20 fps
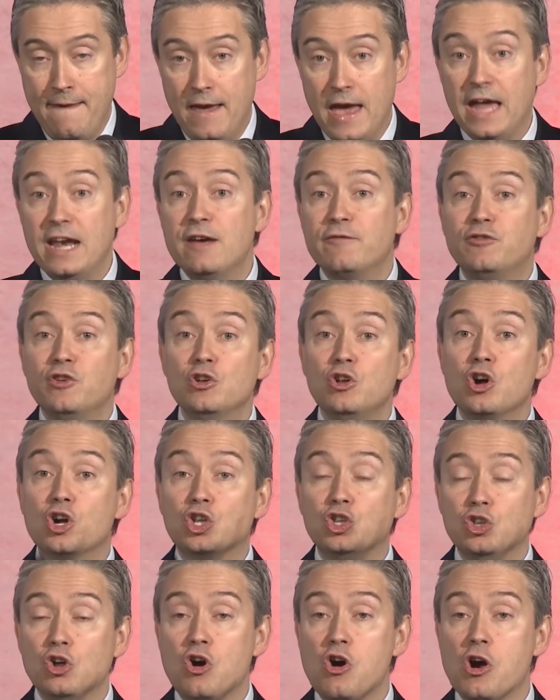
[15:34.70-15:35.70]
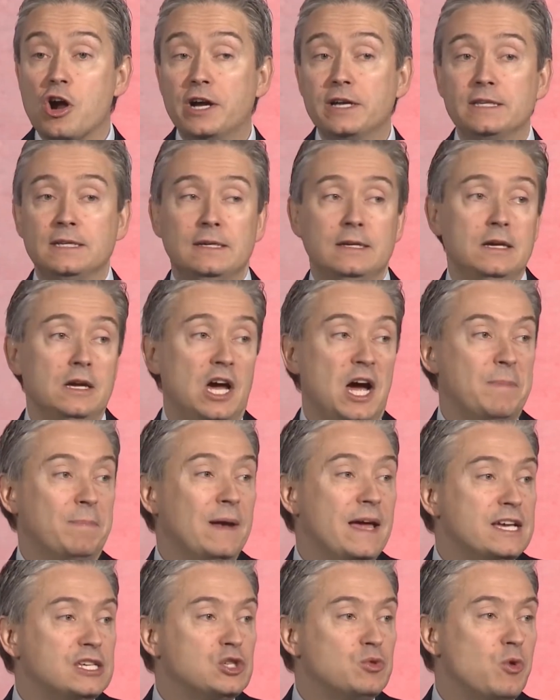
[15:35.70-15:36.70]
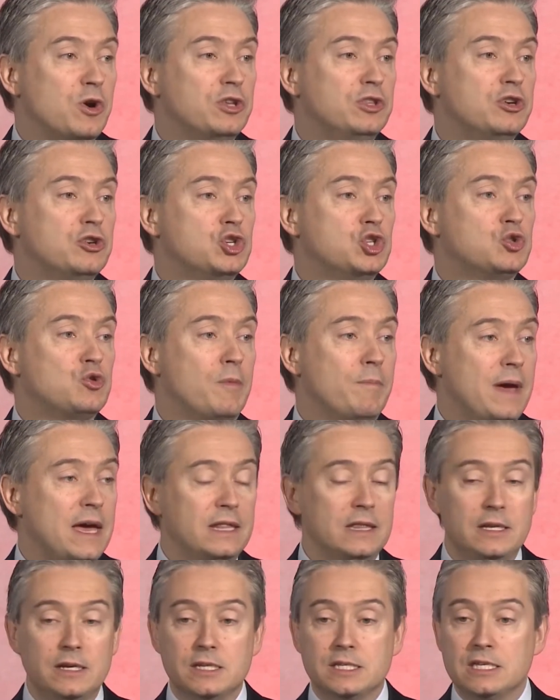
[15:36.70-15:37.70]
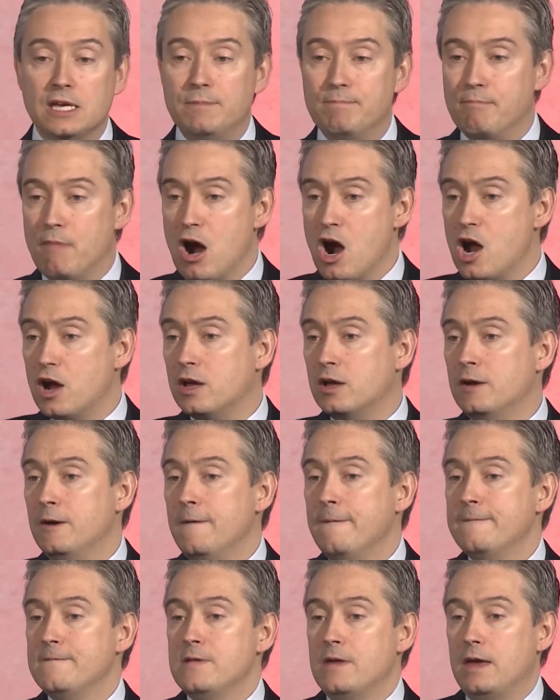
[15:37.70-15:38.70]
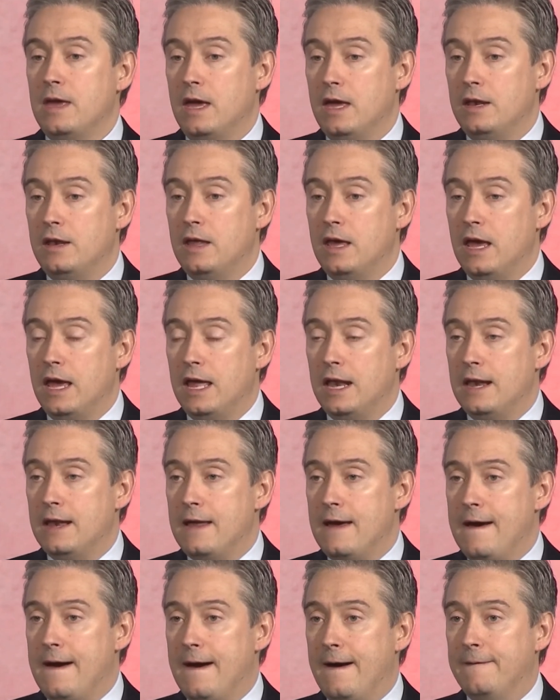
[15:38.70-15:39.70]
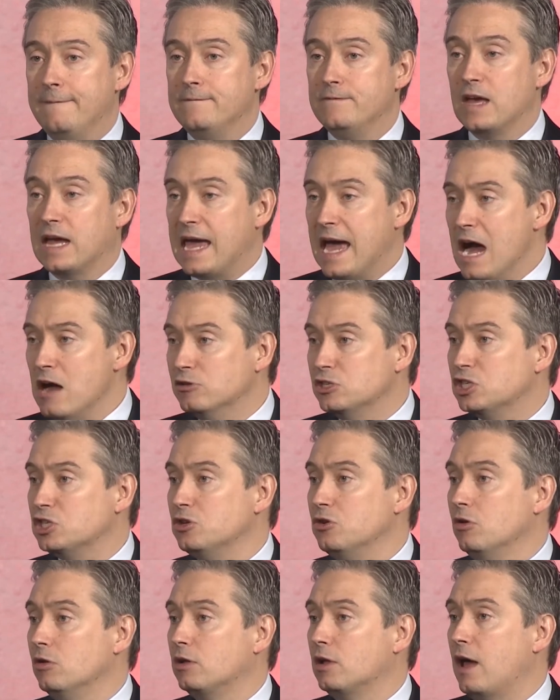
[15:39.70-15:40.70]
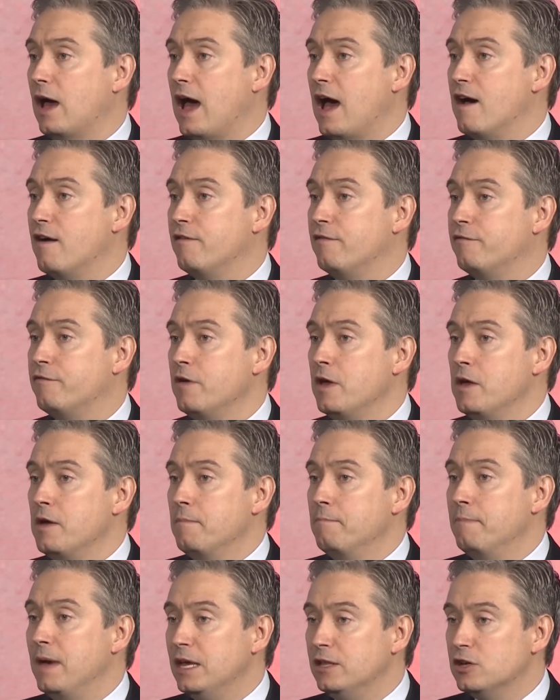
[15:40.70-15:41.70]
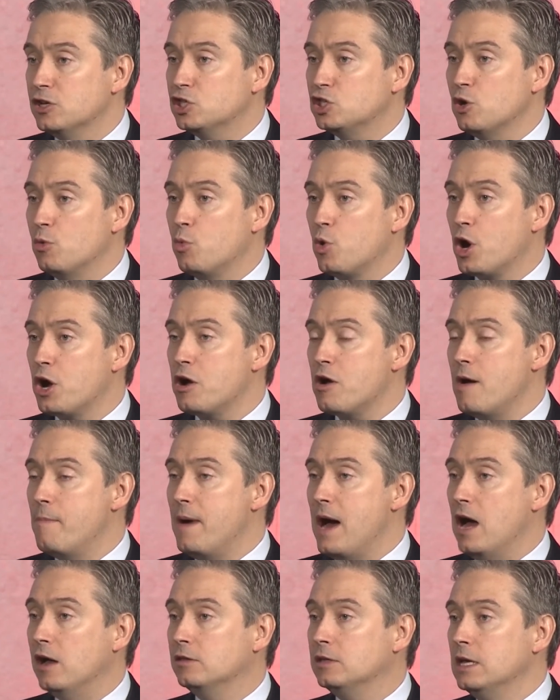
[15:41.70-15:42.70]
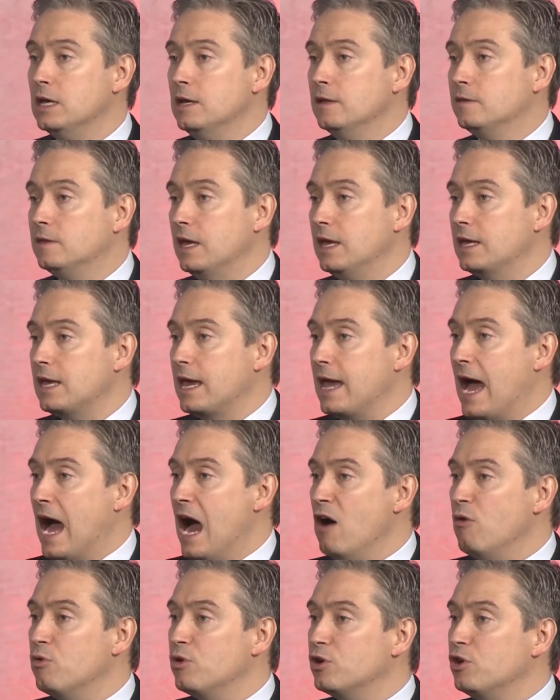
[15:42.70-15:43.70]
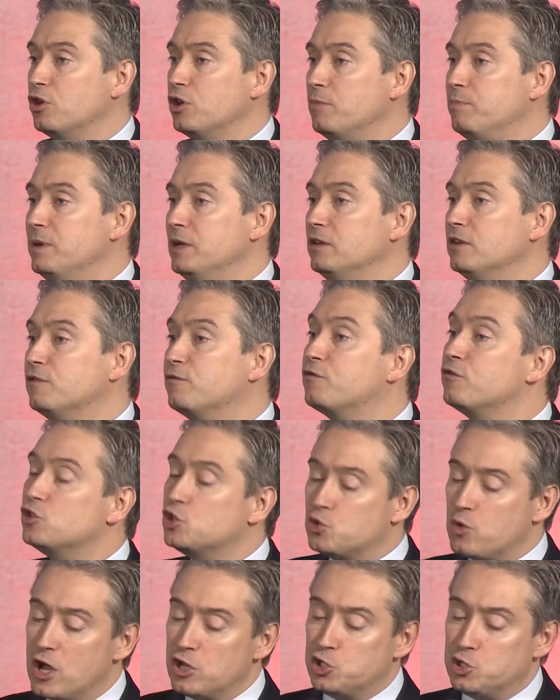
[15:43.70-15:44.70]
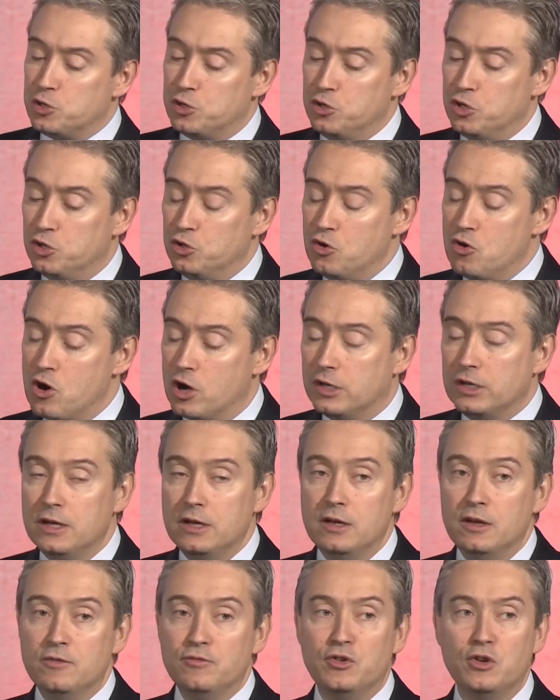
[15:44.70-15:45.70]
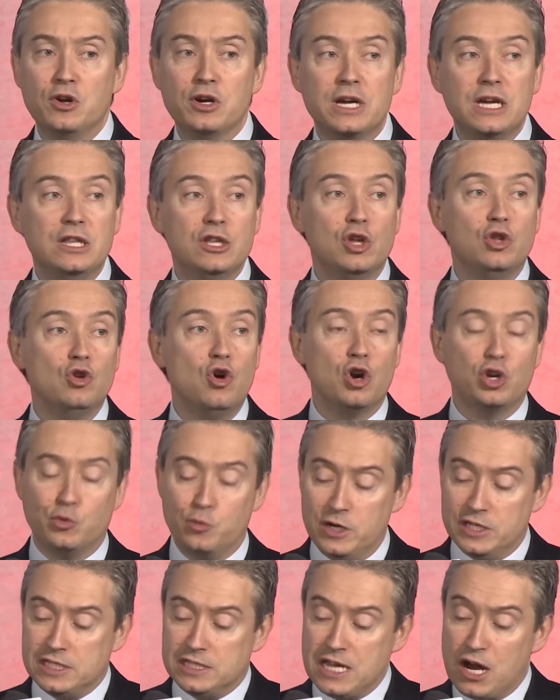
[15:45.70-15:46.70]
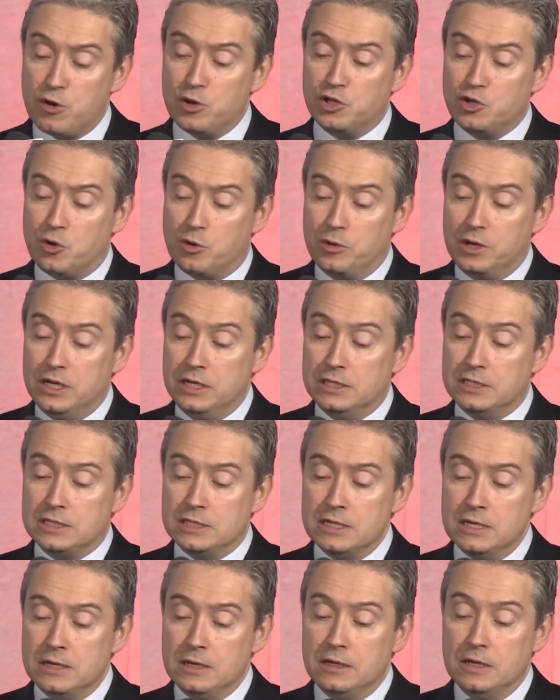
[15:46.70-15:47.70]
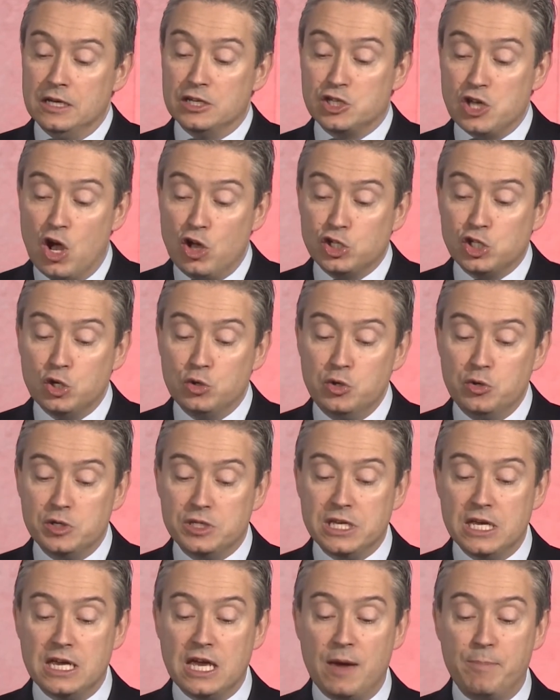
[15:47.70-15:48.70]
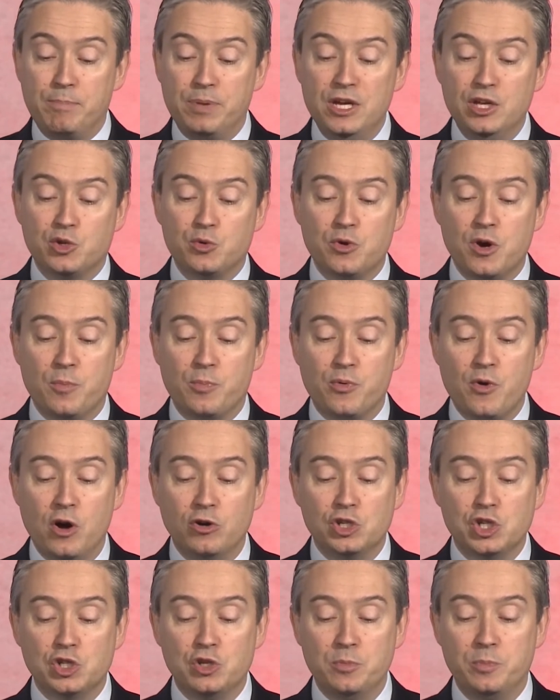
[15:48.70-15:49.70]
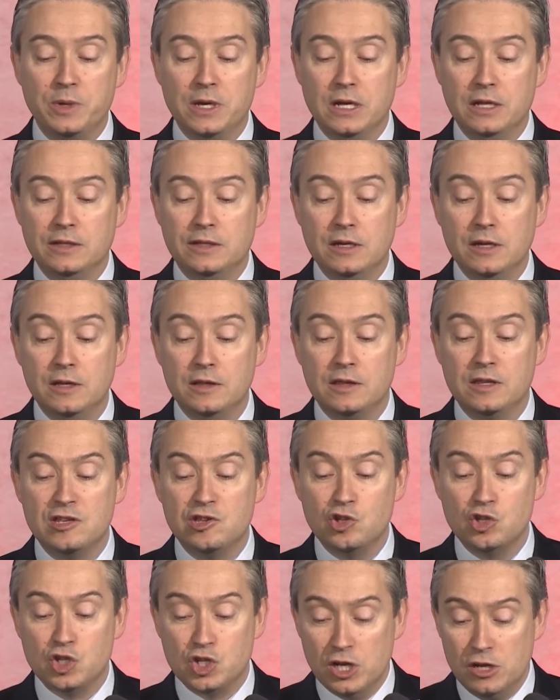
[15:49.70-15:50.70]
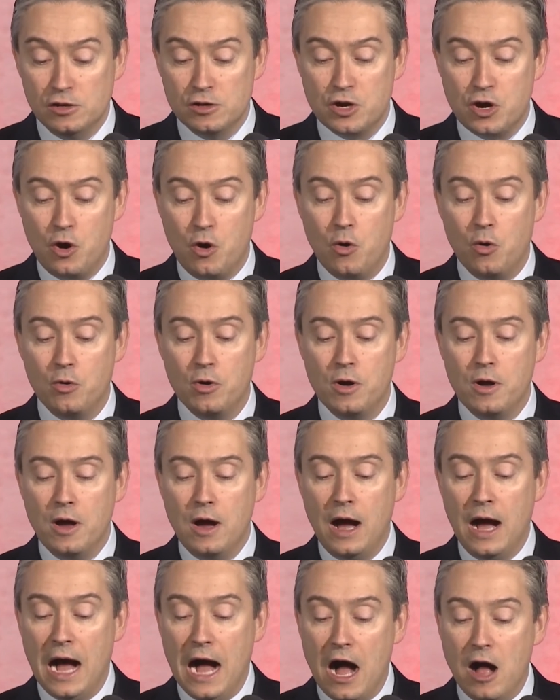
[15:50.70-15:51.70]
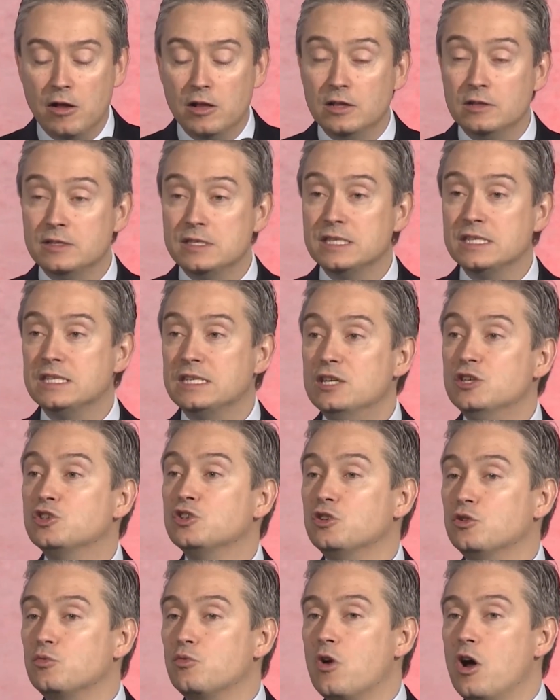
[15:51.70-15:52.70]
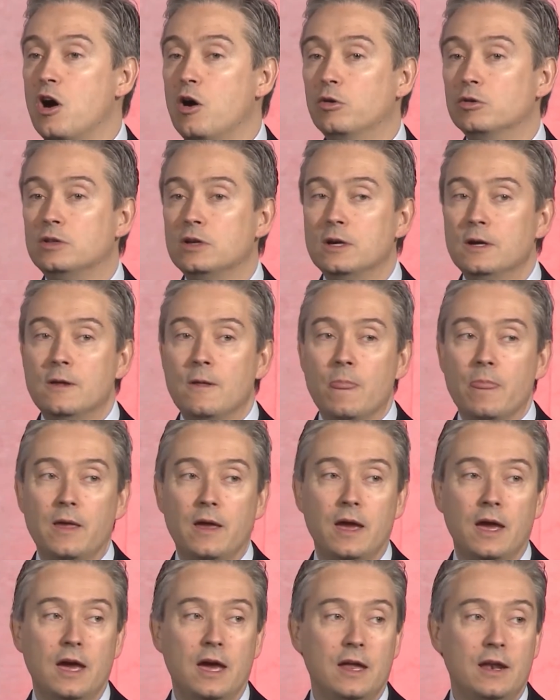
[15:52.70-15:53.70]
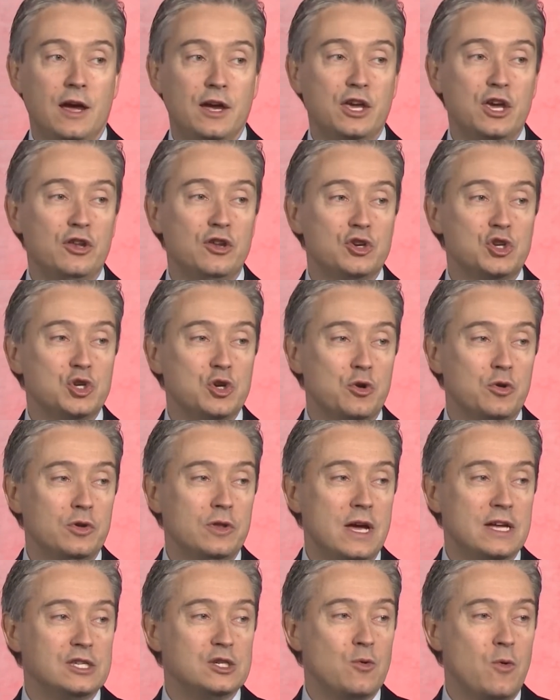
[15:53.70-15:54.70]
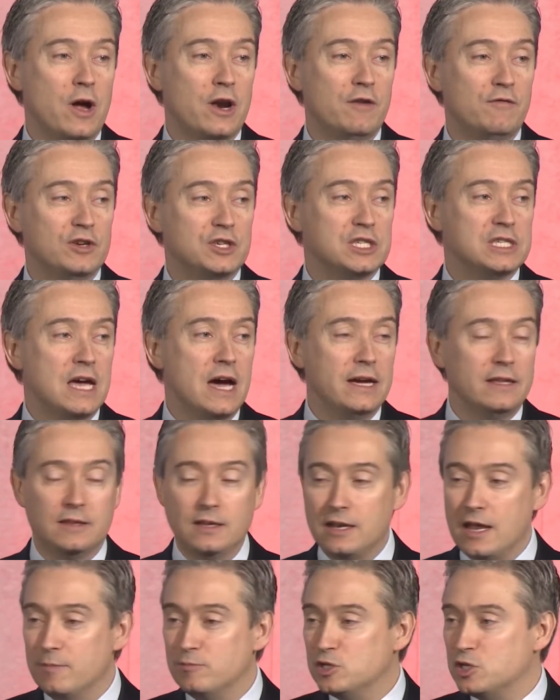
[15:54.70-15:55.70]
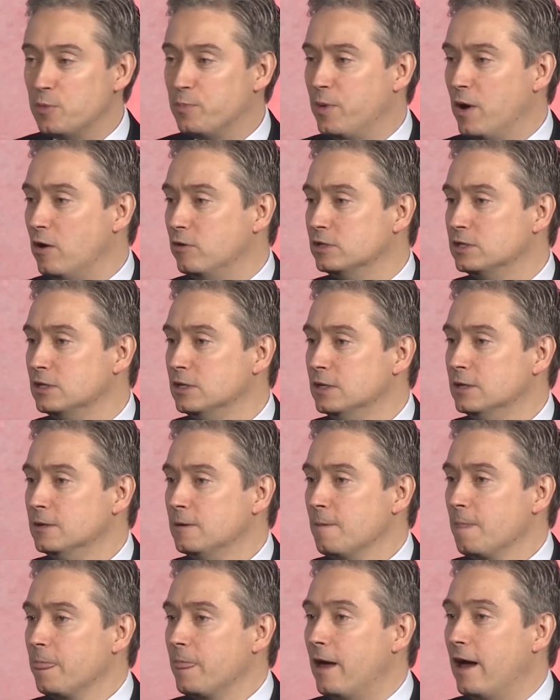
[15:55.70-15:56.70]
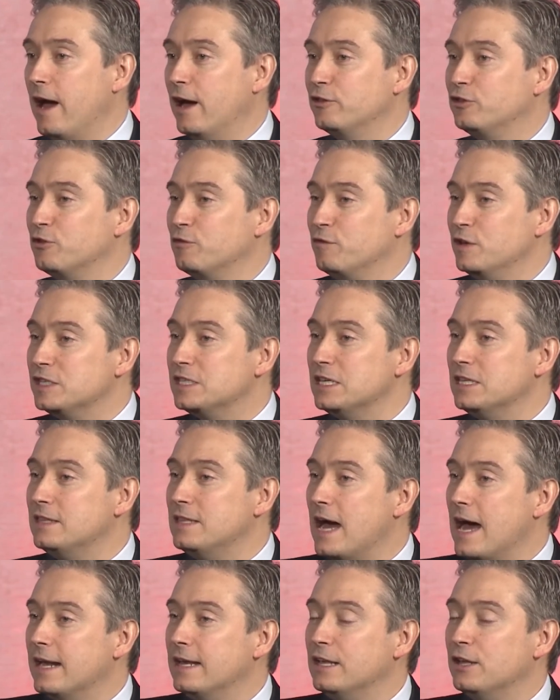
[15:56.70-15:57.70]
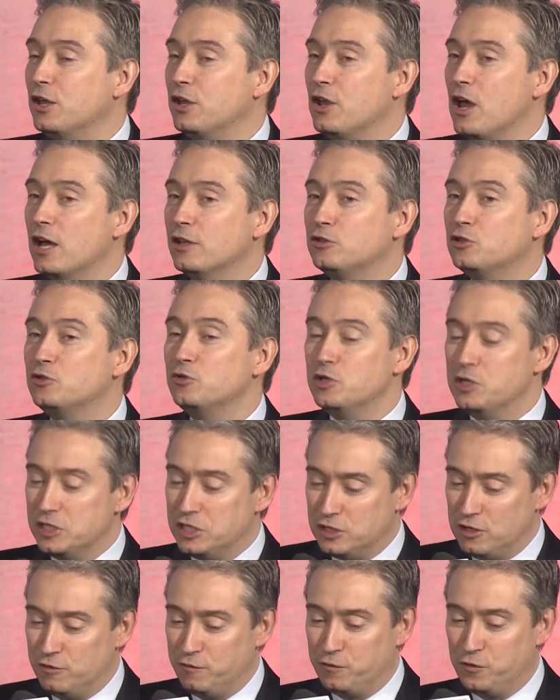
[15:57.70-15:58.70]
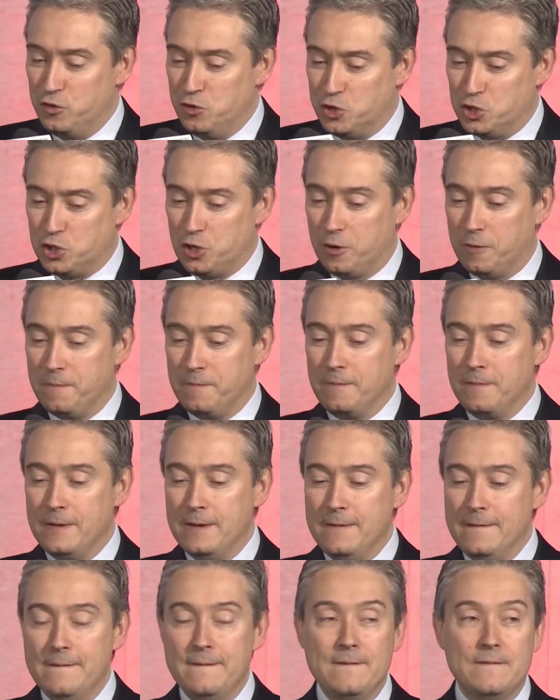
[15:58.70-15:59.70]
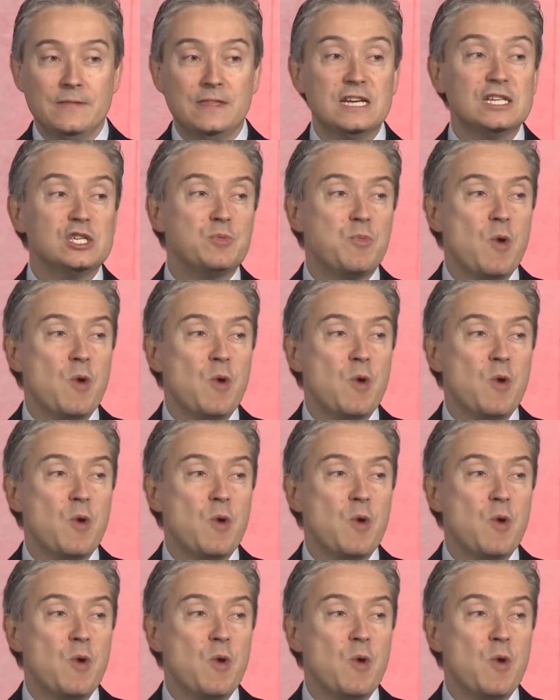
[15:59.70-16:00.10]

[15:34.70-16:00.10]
And if you look north, a place where there's tremendous, and Mark and, and uh, the council have made us aware about thinking how we're going to build infrastructure in the north. If you look in the Northwest Territories, is also using a P3 approach to build the Tlicho all-season road. And I can assure you that's quite of a sight, and I'm supposed uh, to visit that in the not-too-distant future. This